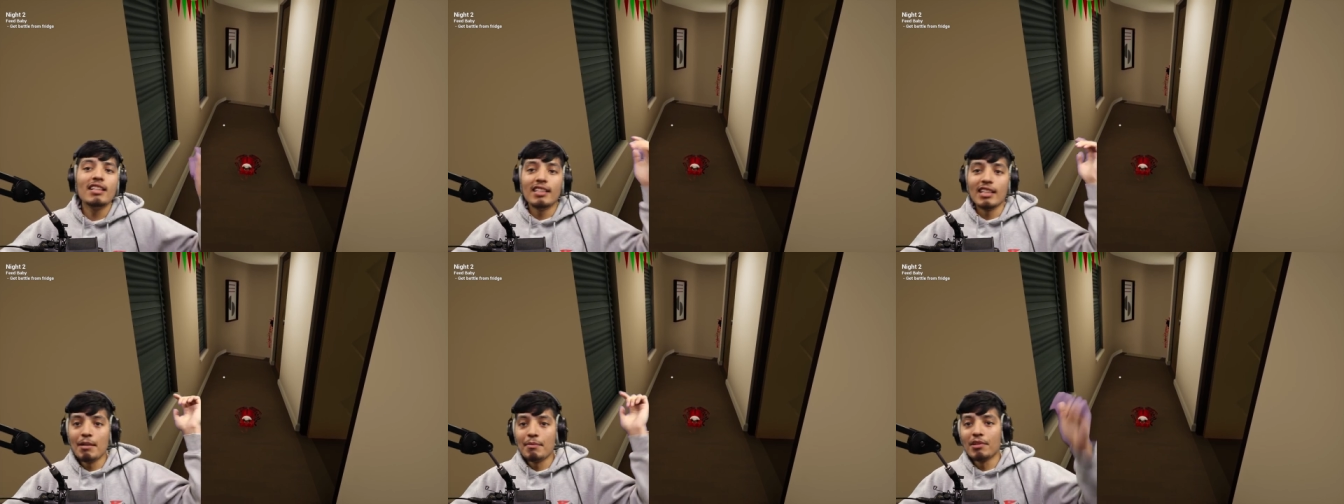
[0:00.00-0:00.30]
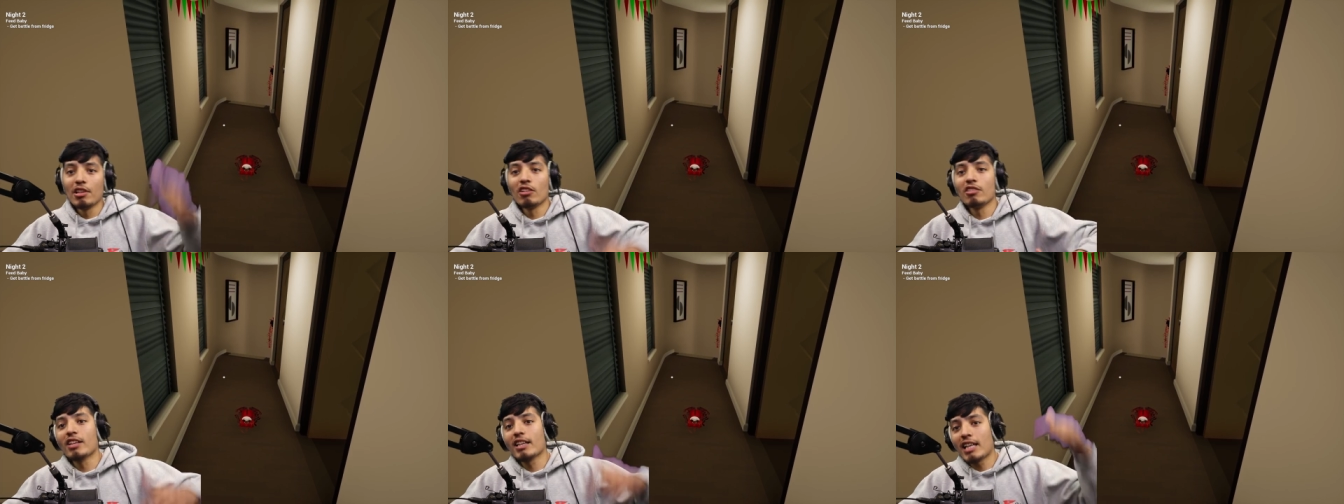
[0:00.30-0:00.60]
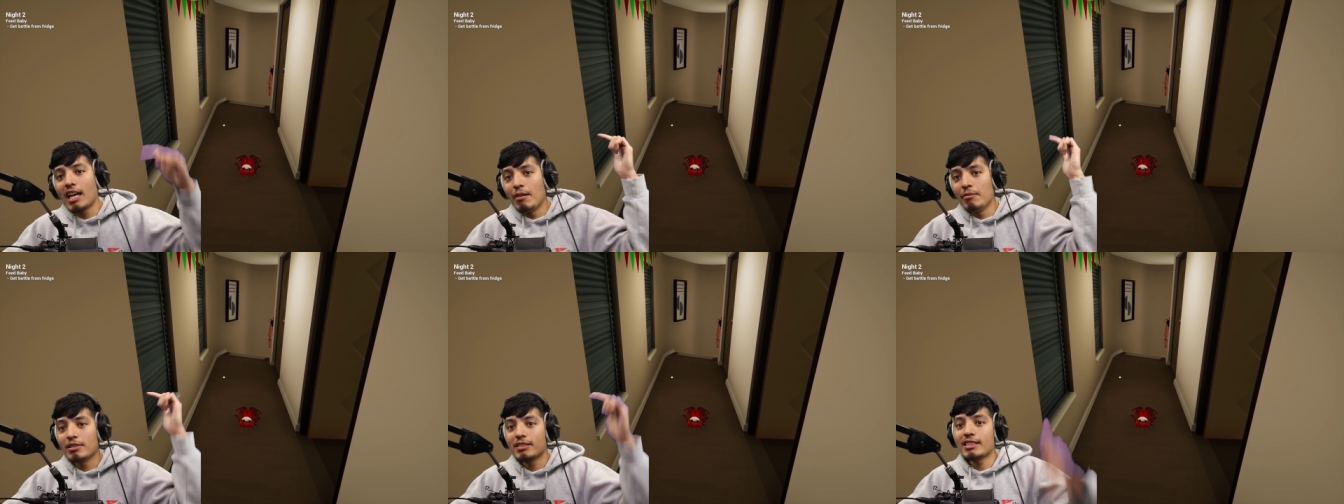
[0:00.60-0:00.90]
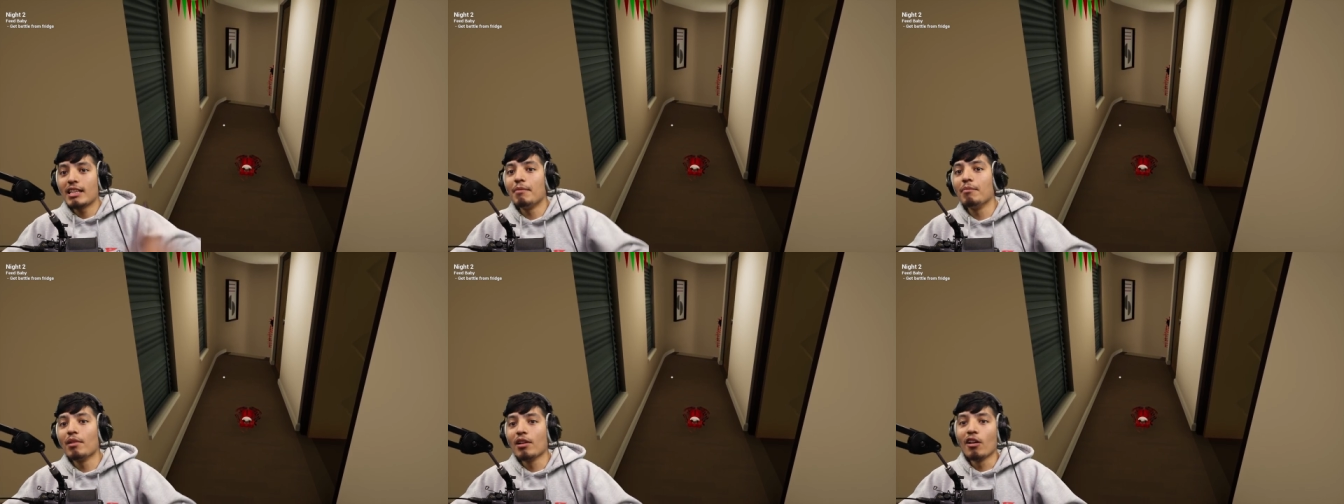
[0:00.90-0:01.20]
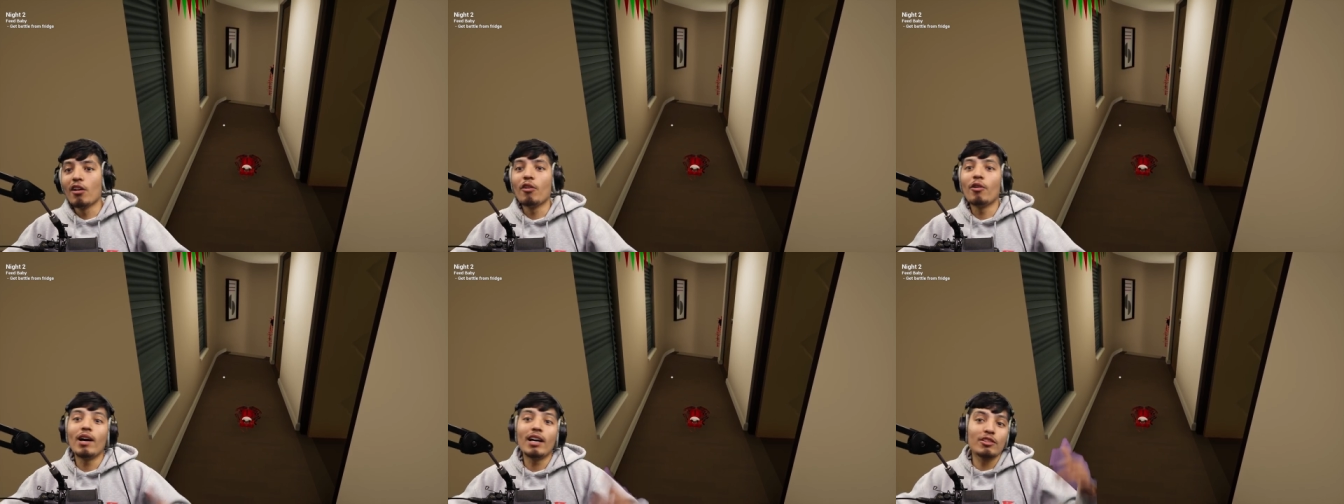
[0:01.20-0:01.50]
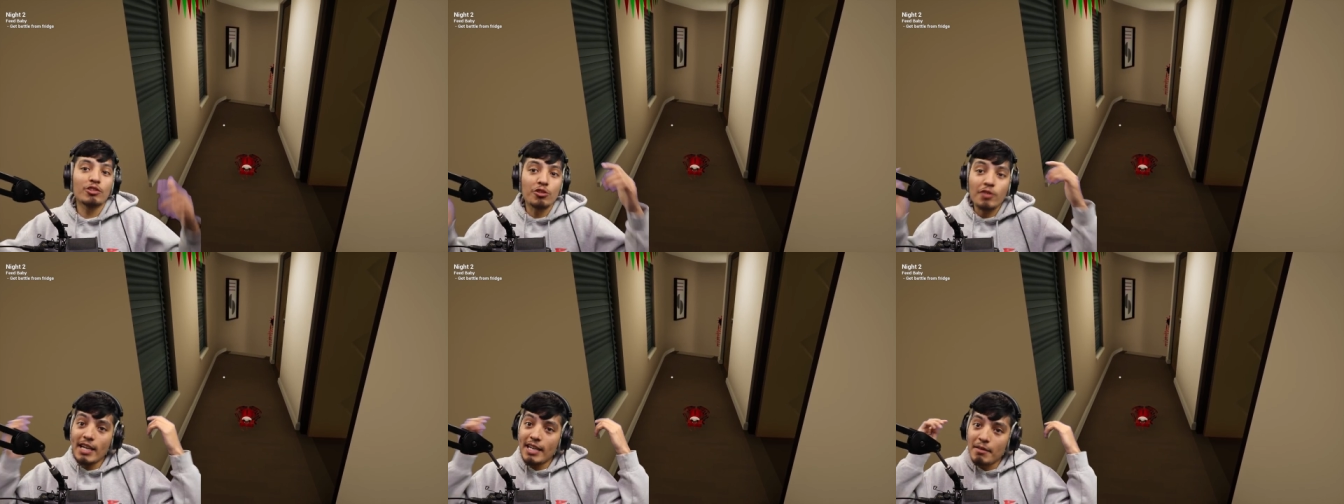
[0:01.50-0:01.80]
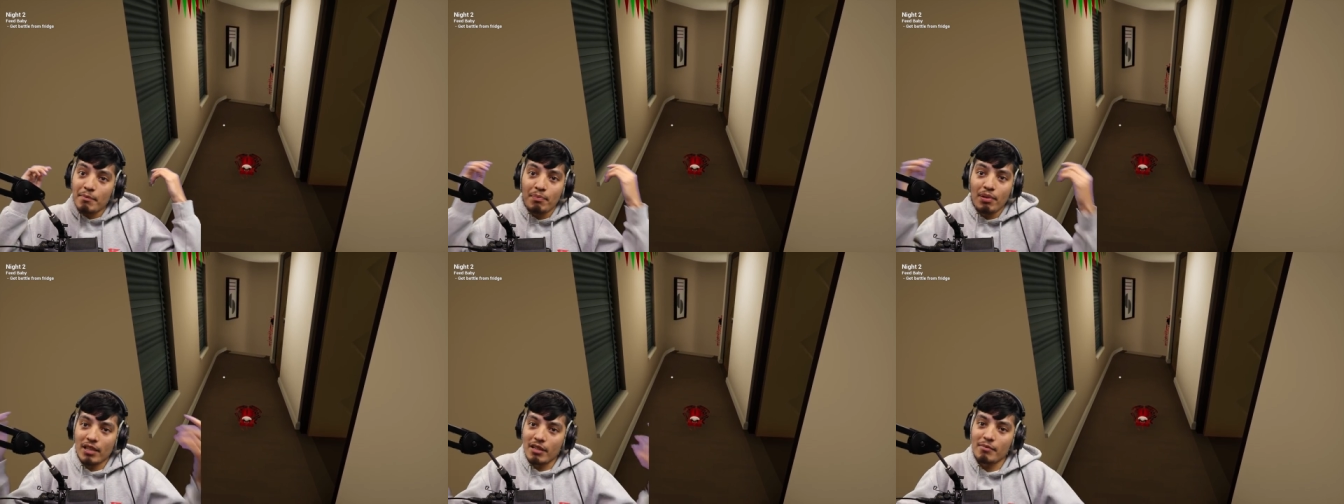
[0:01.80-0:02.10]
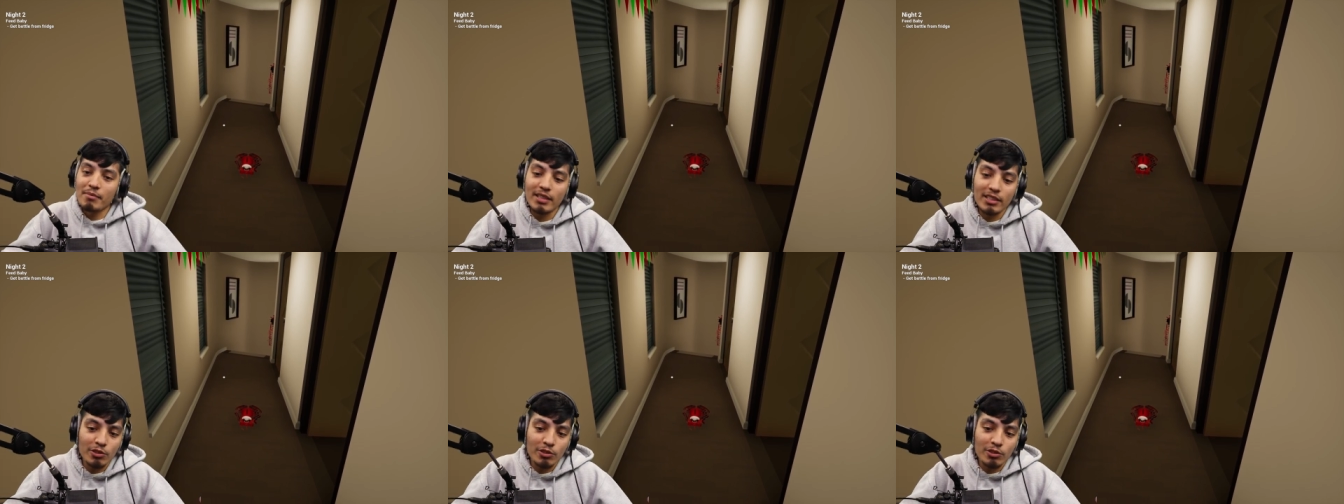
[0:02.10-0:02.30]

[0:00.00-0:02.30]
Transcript: let me know in the comments down below. I'll try to put them